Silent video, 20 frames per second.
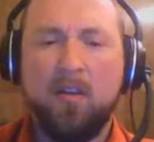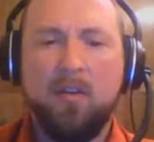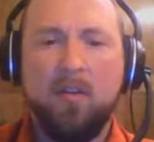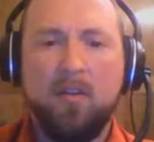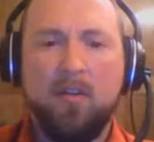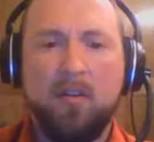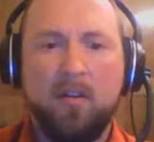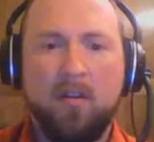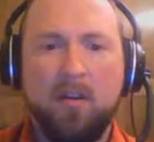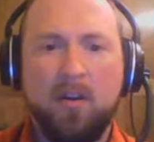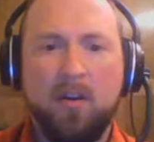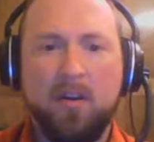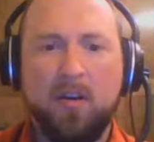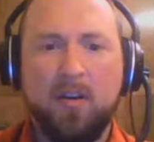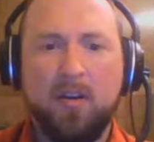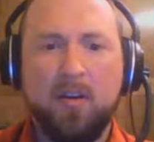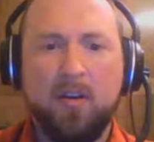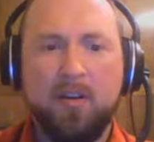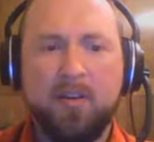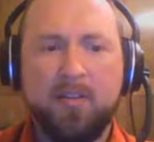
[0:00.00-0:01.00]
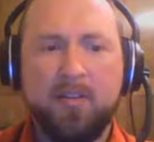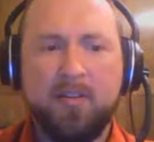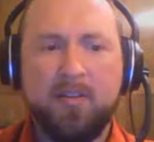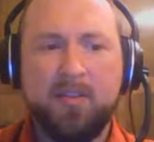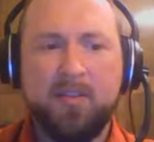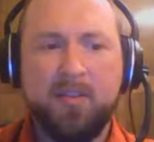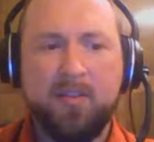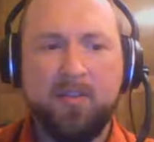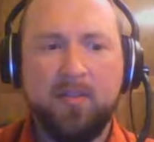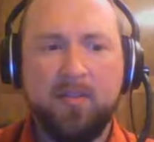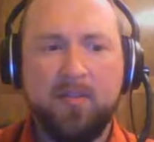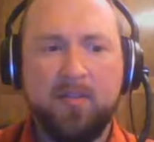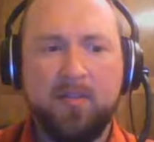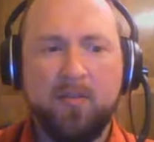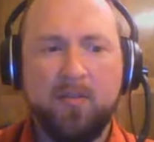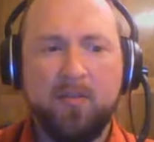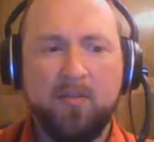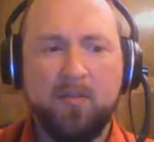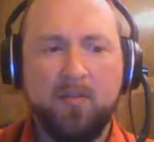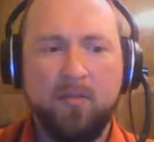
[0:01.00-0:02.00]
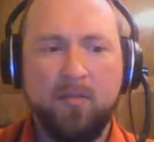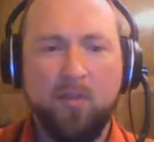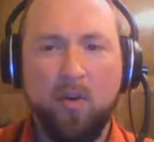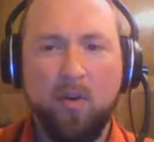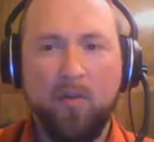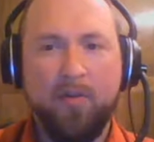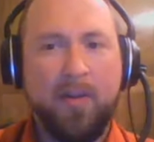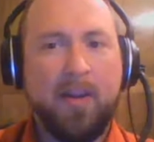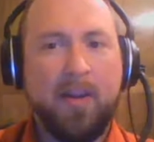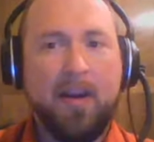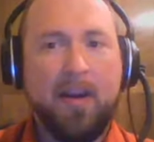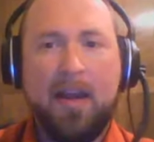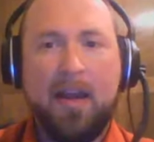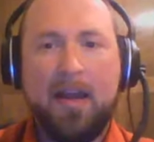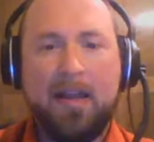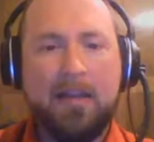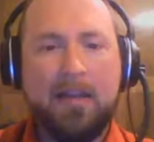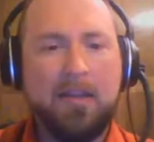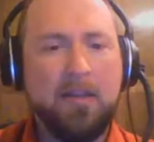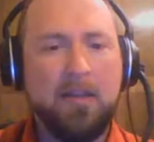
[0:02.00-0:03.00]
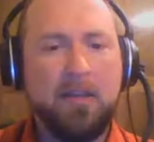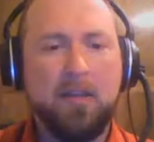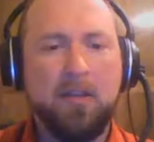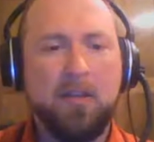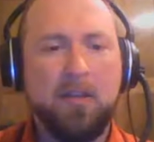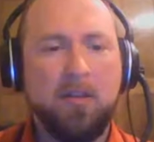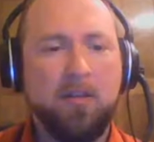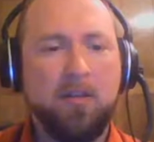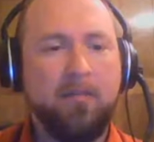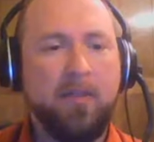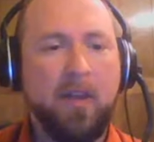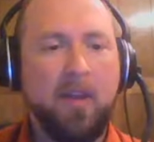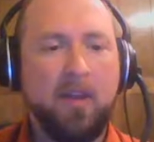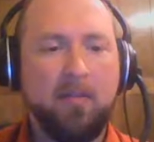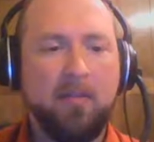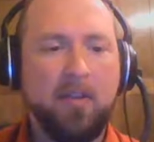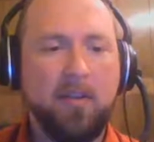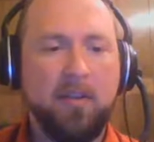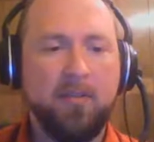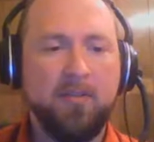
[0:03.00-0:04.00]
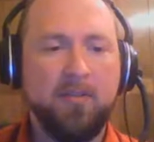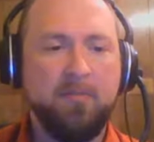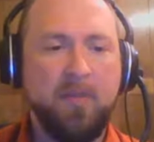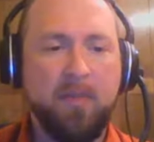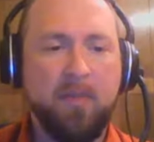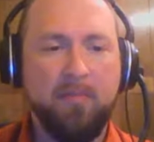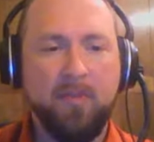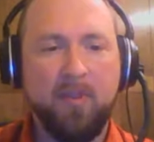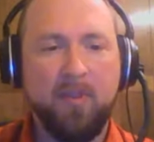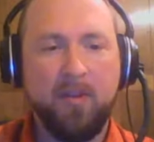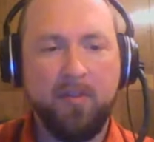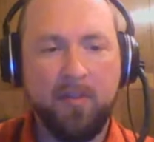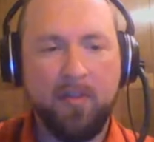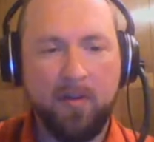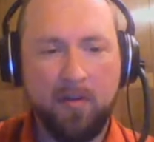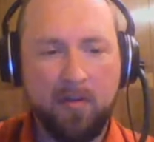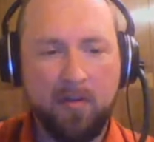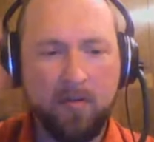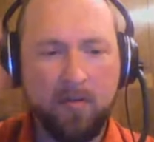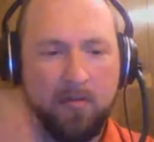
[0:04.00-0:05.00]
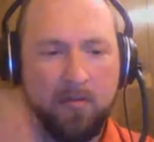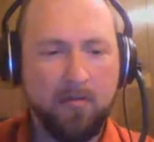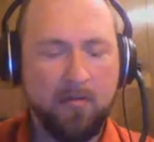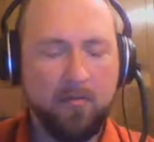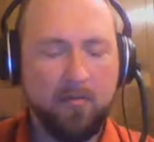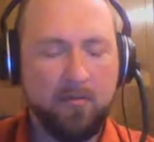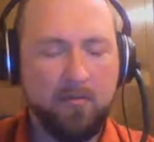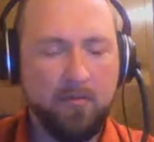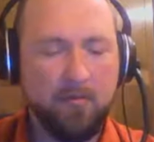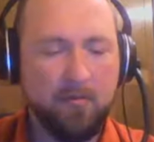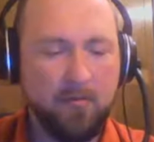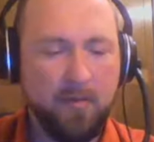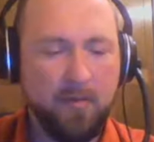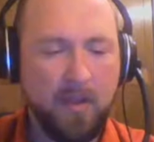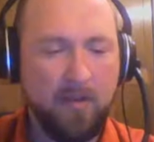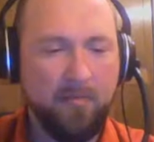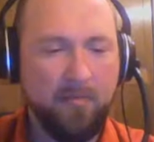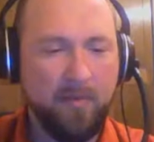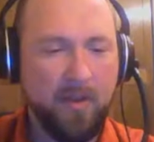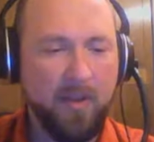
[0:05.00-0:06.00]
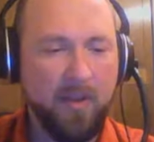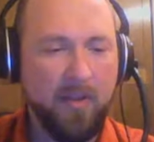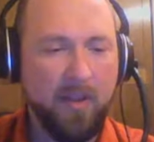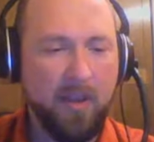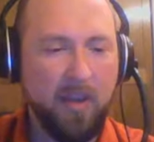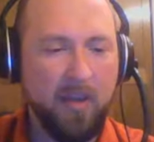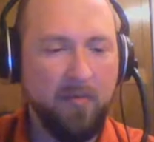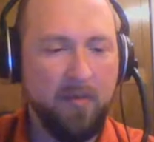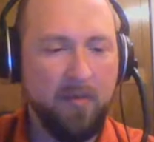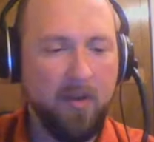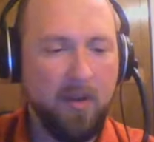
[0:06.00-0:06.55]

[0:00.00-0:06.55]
So Novigrad, if that tells people out there that have played the game.